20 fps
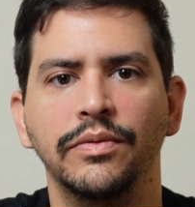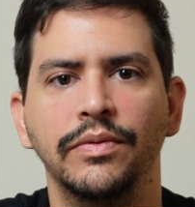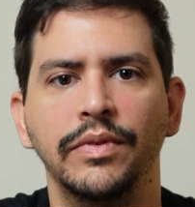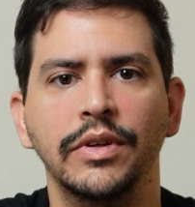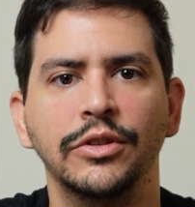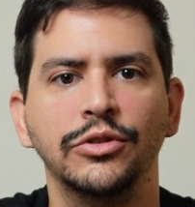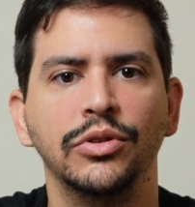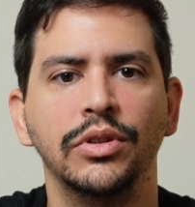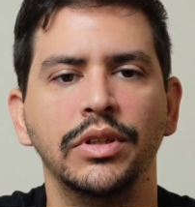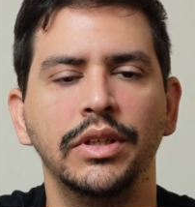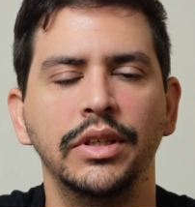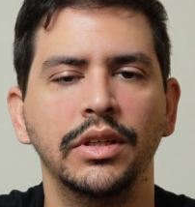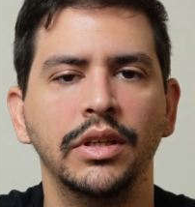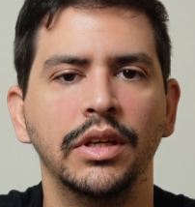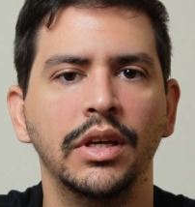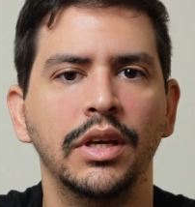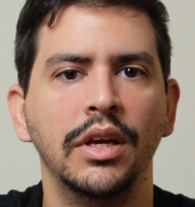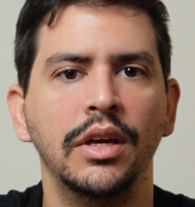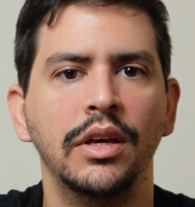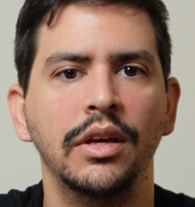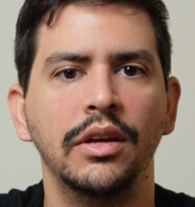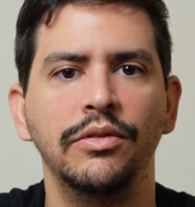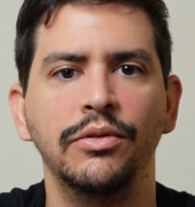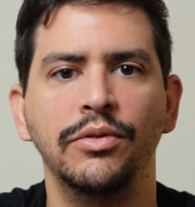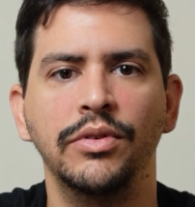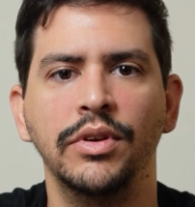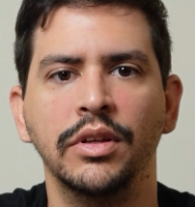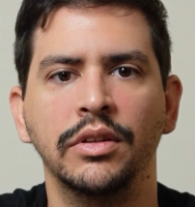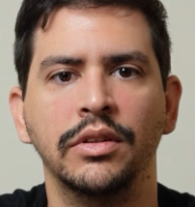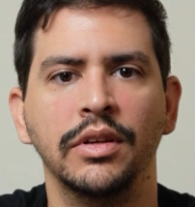visually
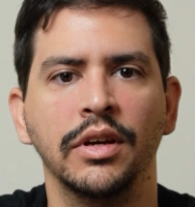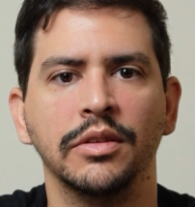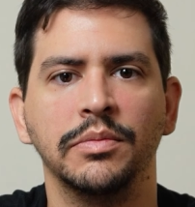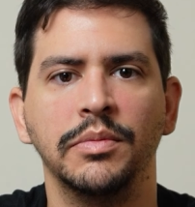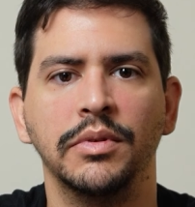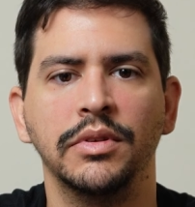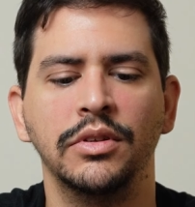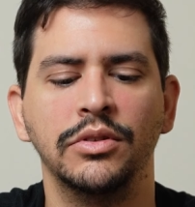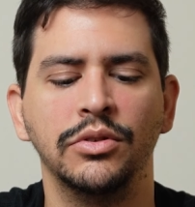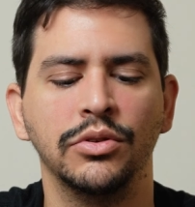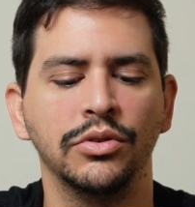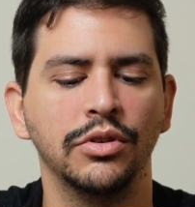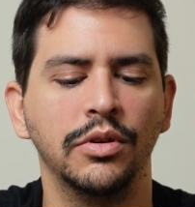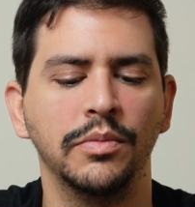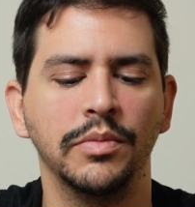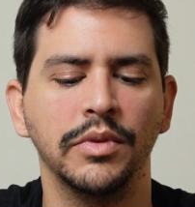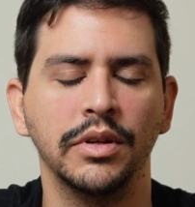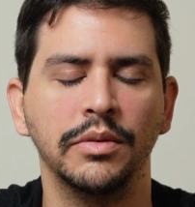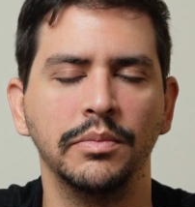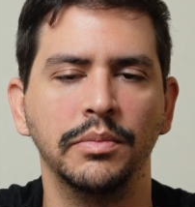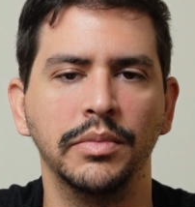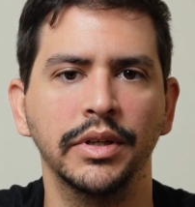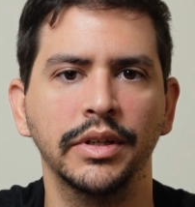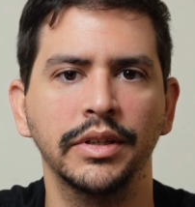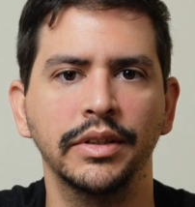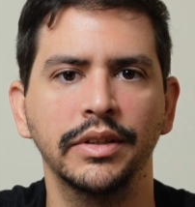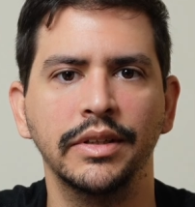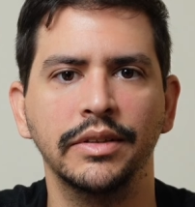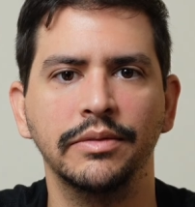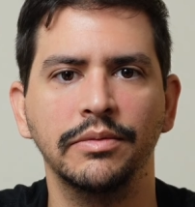via text message or something.
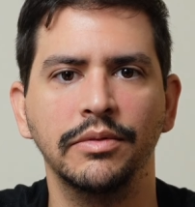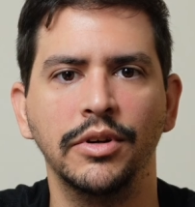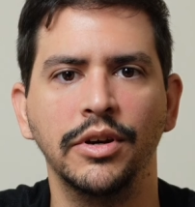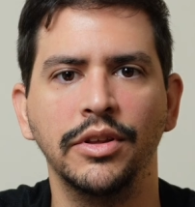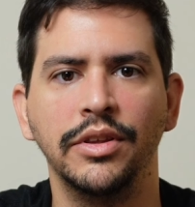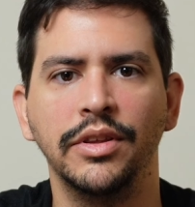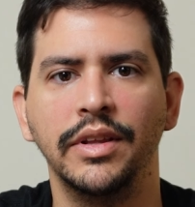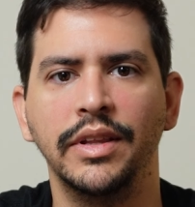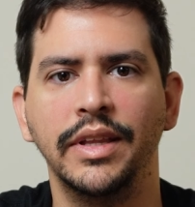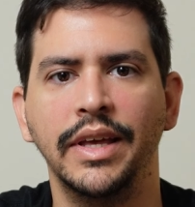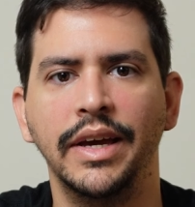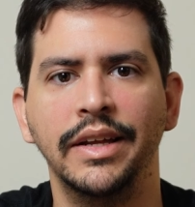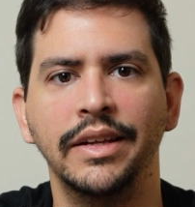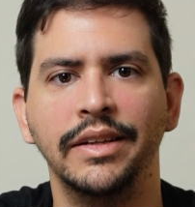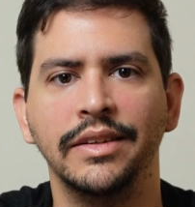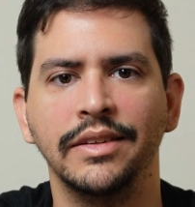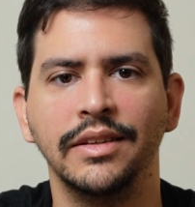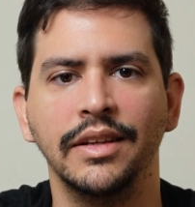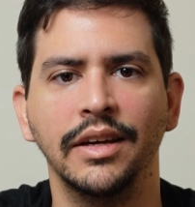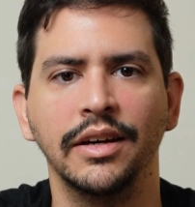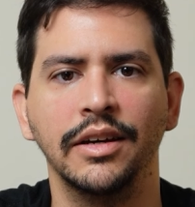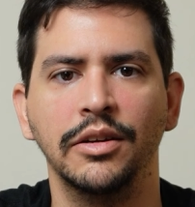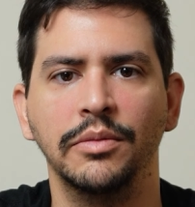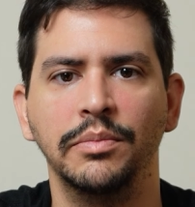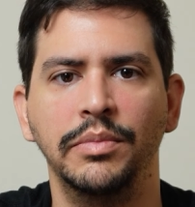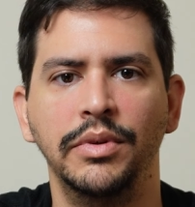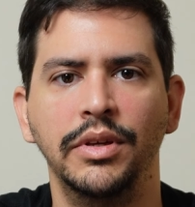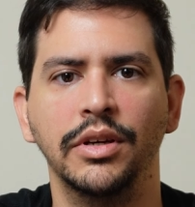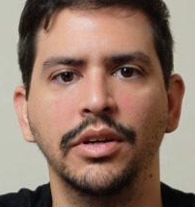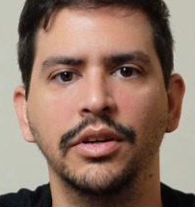But other than that, it's not gonna
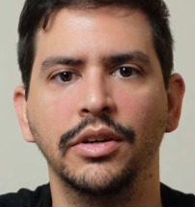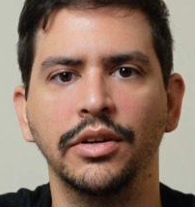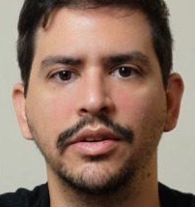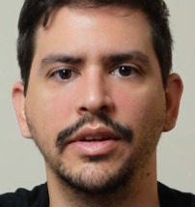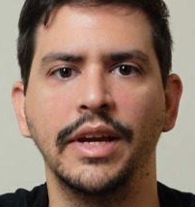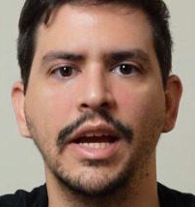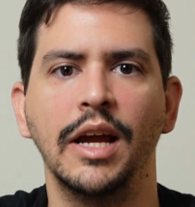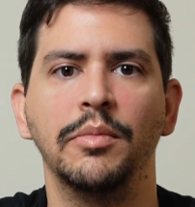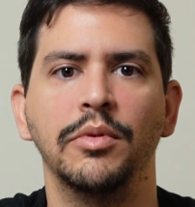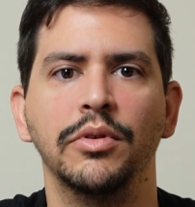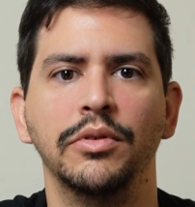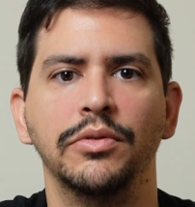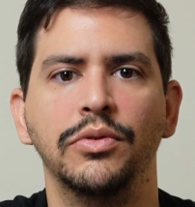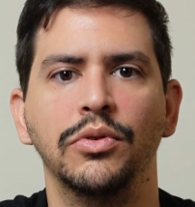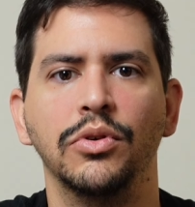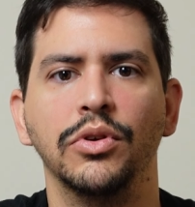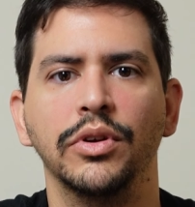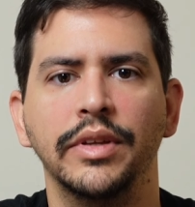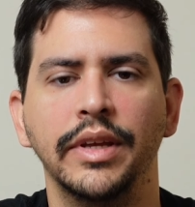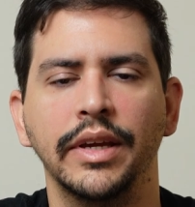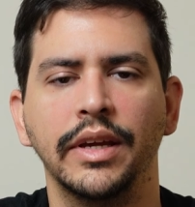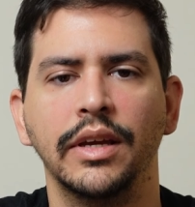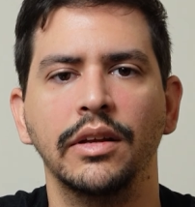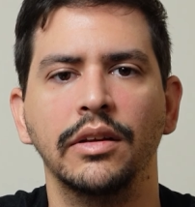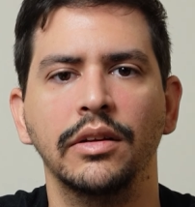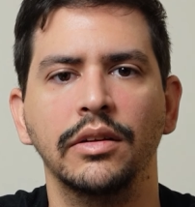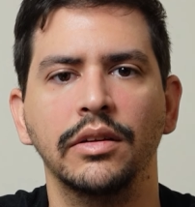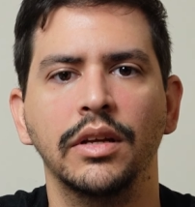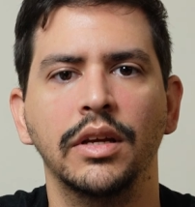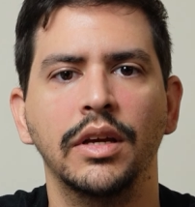be a good camera for
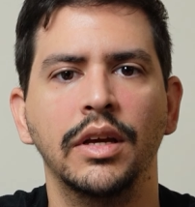taking